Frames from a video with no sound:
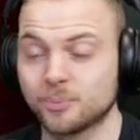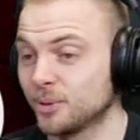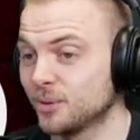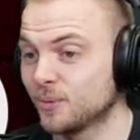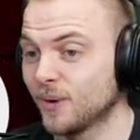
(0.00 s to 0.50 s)

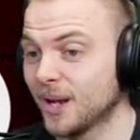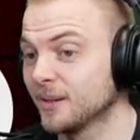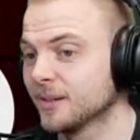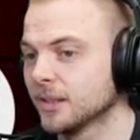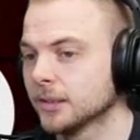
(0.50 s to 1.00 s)
but it's
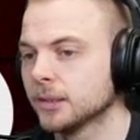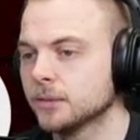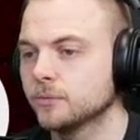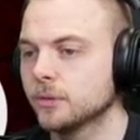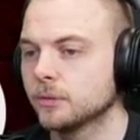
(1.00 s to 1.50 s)
fine.
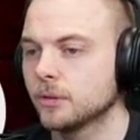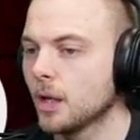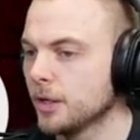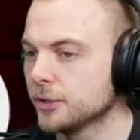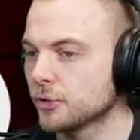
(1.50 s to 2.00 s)

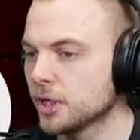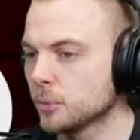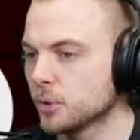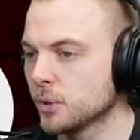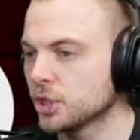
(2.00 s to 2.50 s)
Any trainer
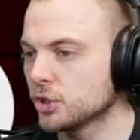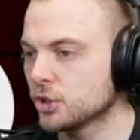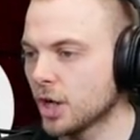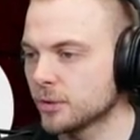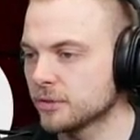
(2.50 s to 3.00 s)
with a wishing
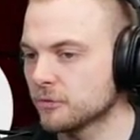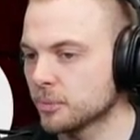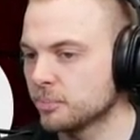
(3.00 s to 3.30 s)
star is in for a